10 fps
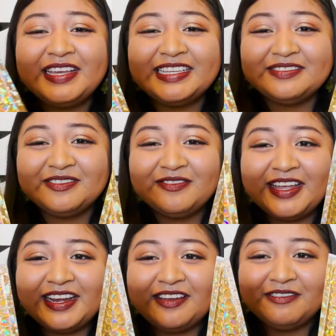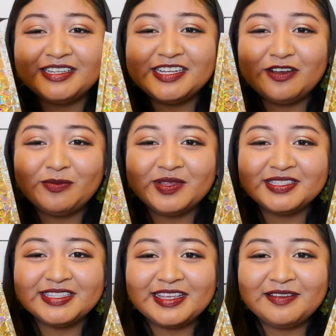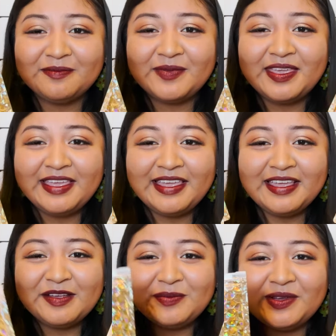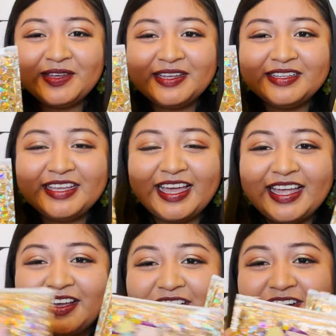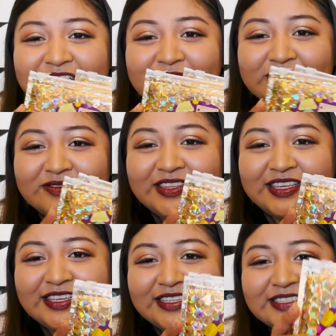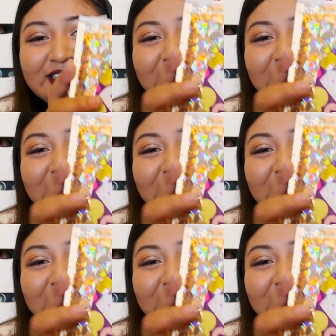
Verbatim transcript: I guess we'll find out when she opens them. But yeah, I got her two of these.